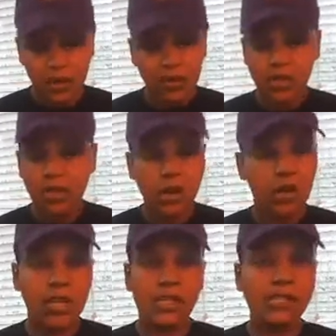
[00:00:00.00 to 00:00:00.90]
The
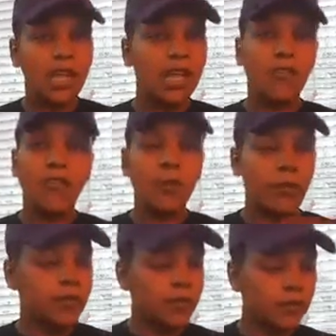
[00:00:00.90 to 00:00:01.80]
currant is like the
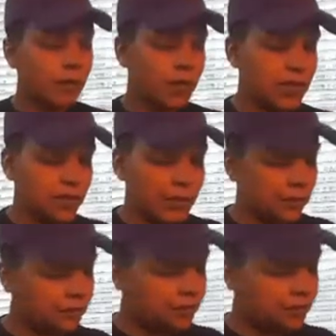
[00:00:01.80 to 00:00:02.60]
perfect replacement.